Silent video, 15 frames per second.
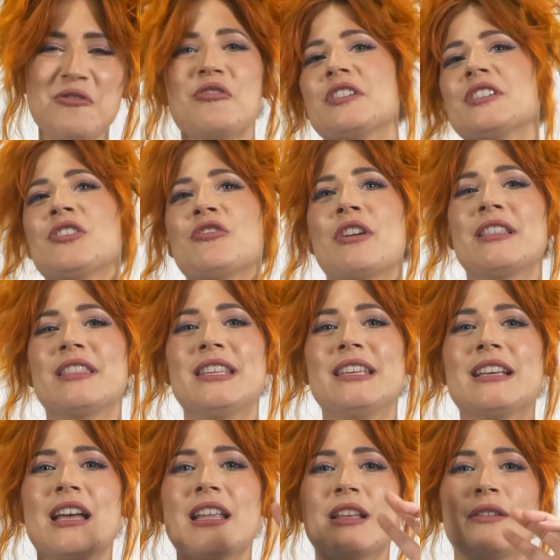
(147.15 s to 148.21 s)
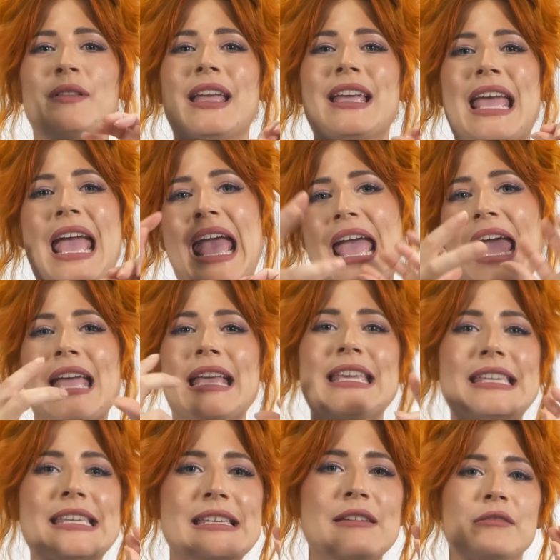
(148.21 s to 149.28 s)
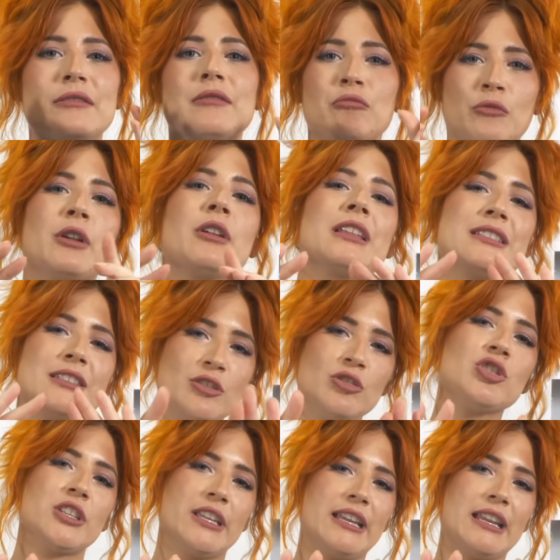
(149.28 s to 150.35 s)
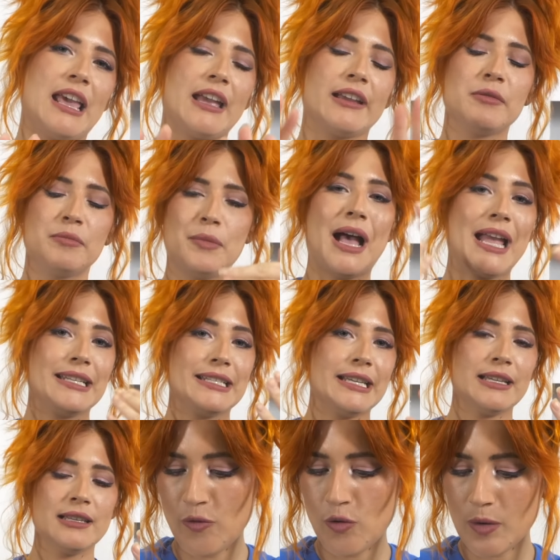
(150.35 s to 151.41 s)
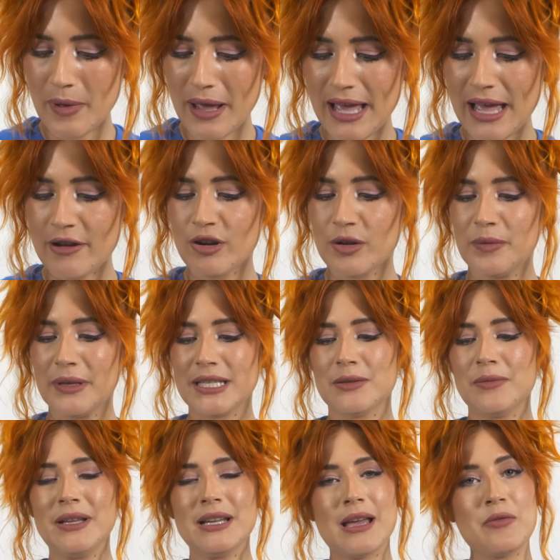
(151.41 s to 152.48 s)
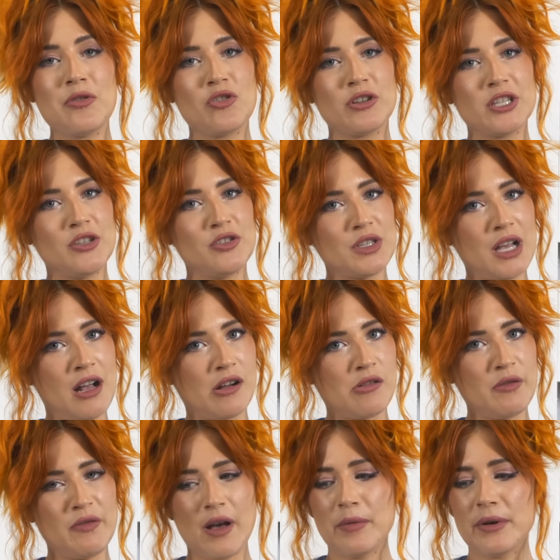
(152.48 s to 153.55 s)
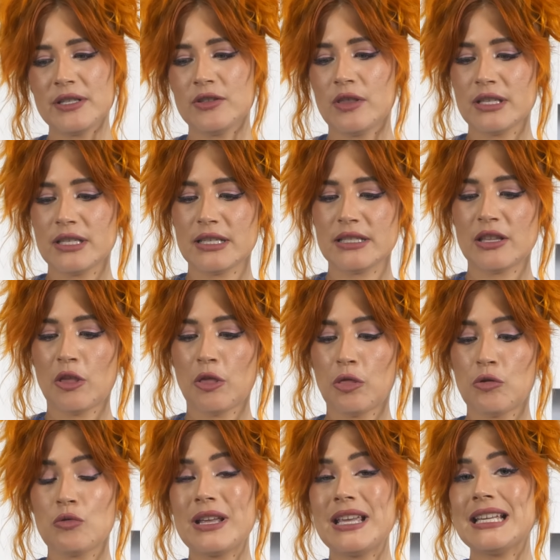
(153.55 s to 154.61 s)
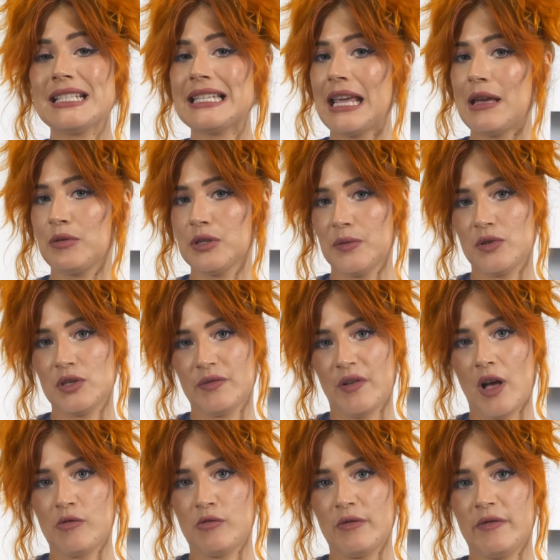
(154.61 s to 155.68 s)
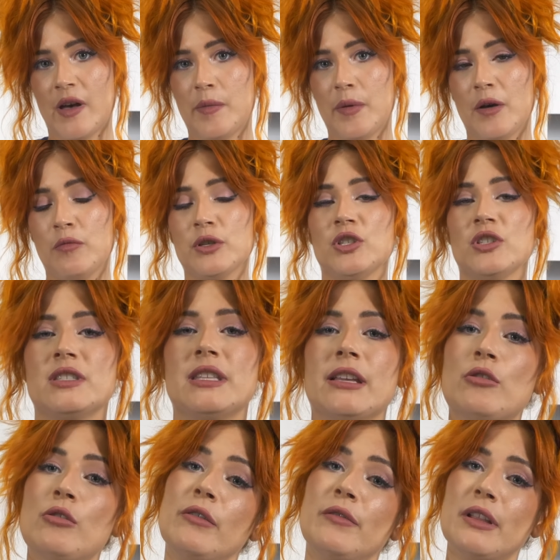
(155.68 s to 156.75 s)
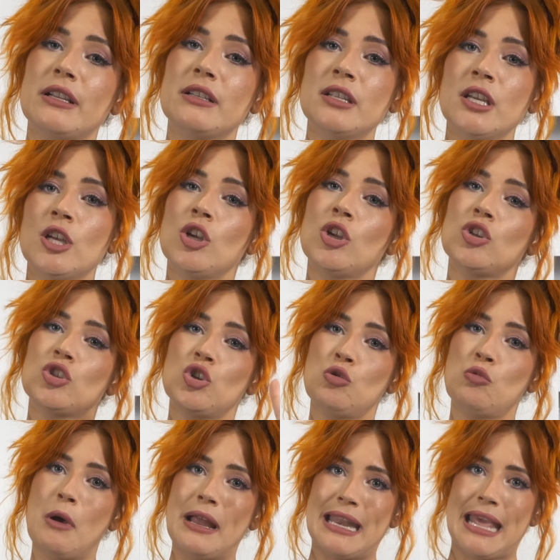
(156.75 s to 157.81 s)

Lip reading: going to create the kind of like eggy, what is usually an egg, binding. For my egg replacement, I'm going to use aquafaba. So this is 3 tablespoons of aquafaba, which is the equivalent to 1